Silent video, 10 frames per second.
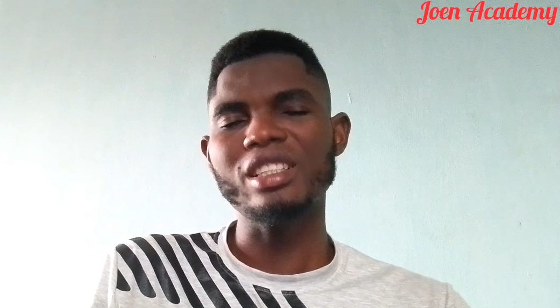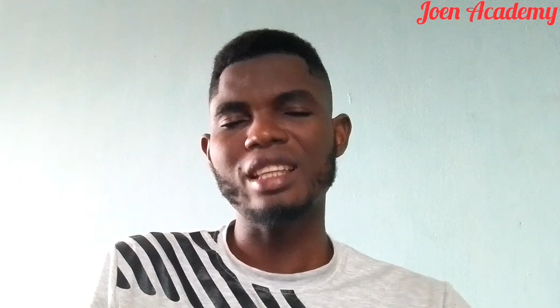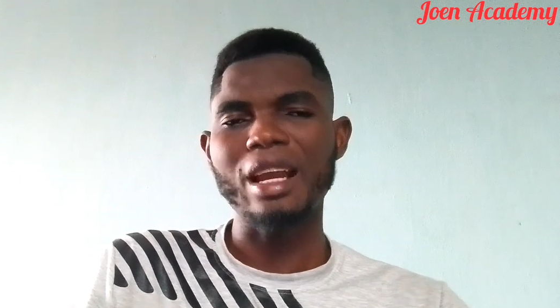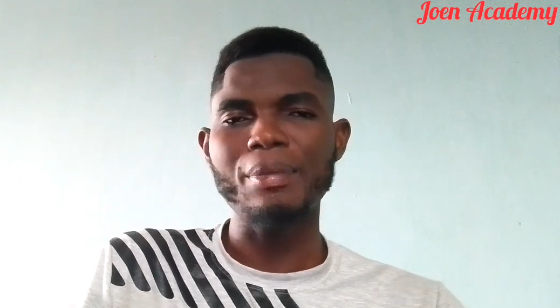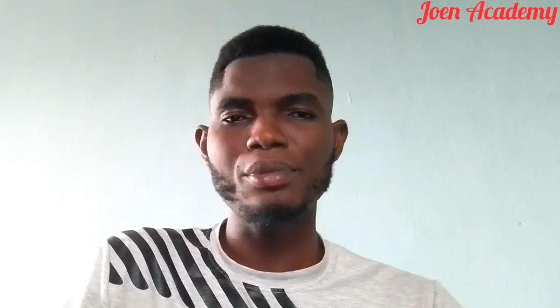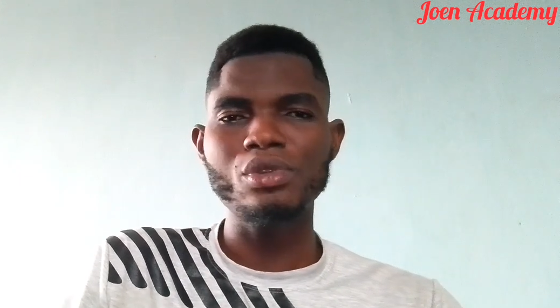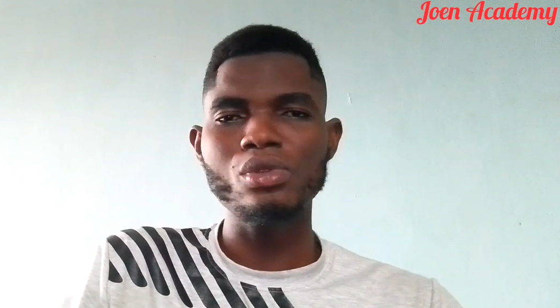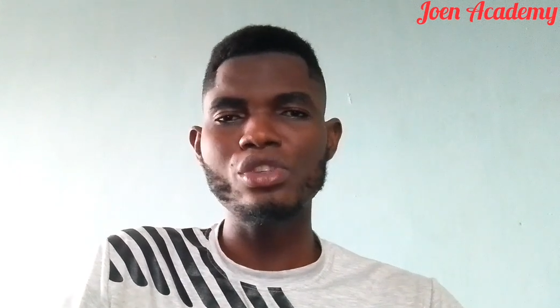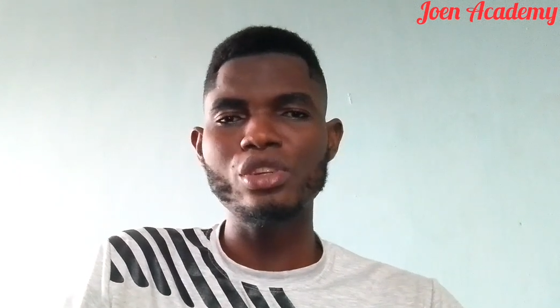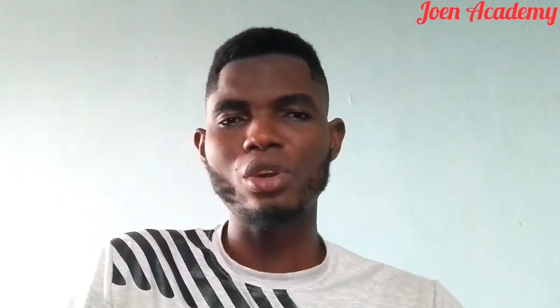type 2
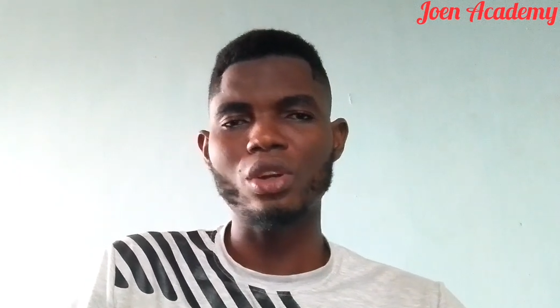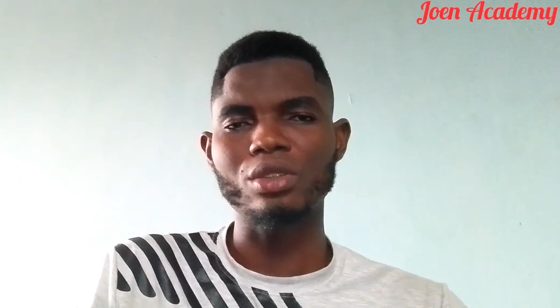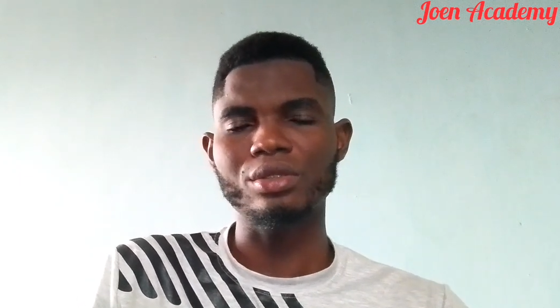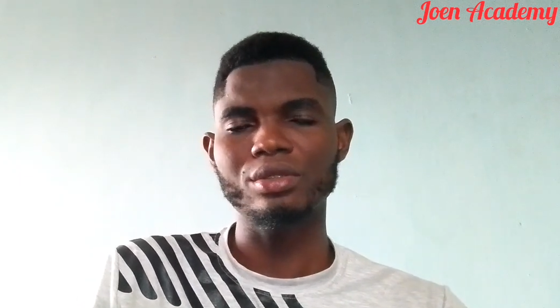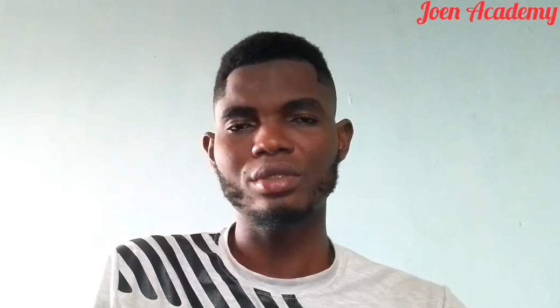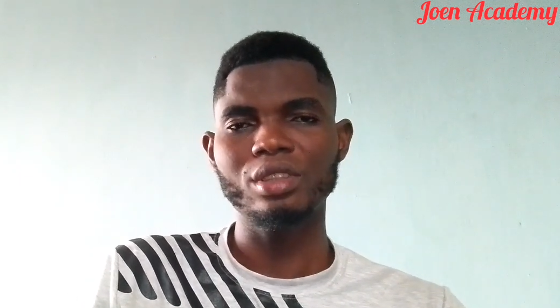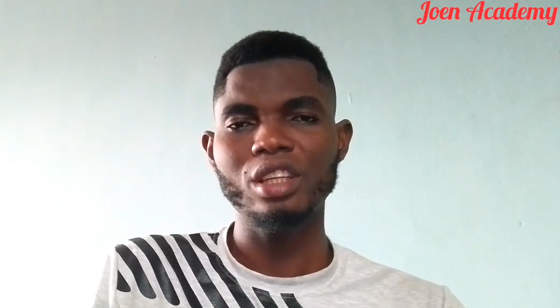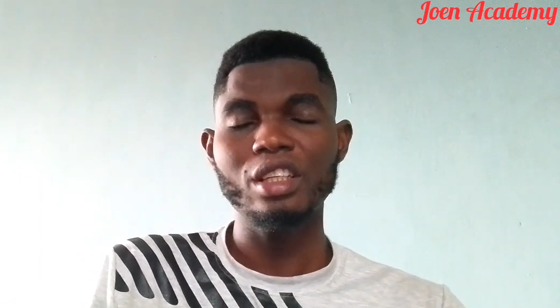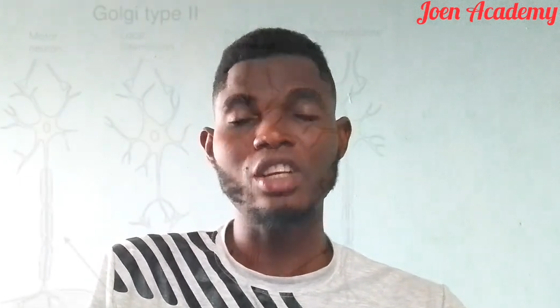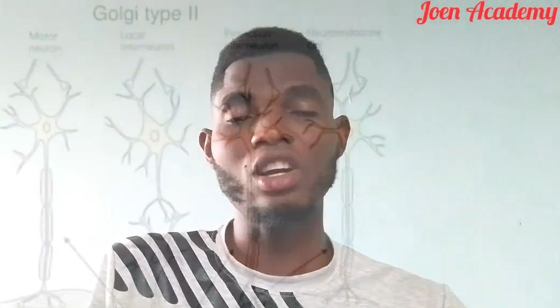neuron,
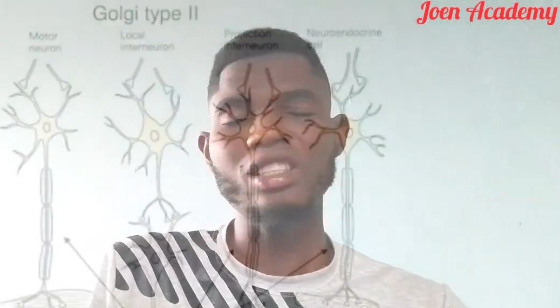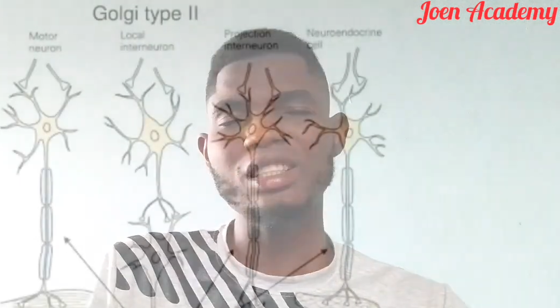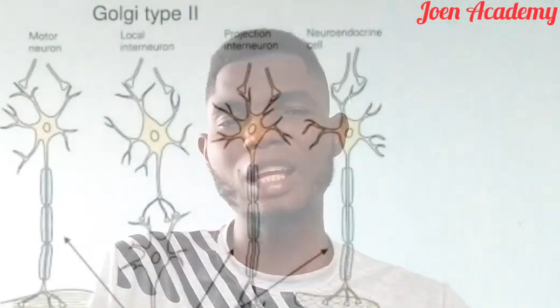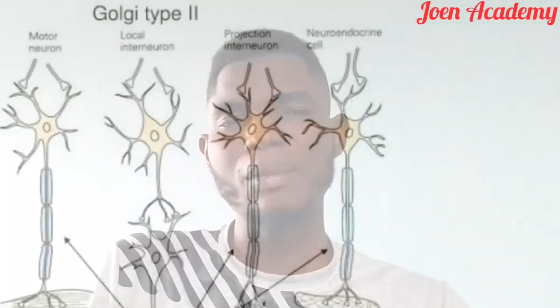the Golgi type